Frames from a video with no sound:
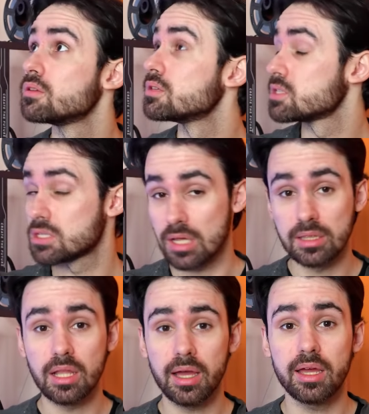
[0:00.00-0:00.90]

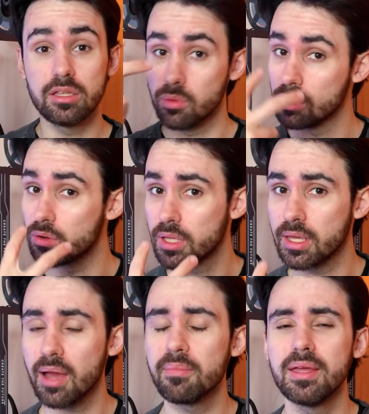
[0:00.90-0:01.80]
sunlight and you were looking
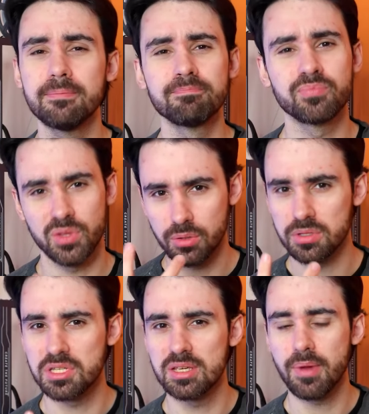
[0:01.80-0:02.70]
at me, you could
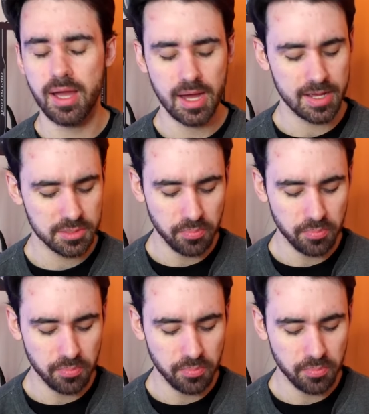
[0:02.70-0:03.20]
see my eyes.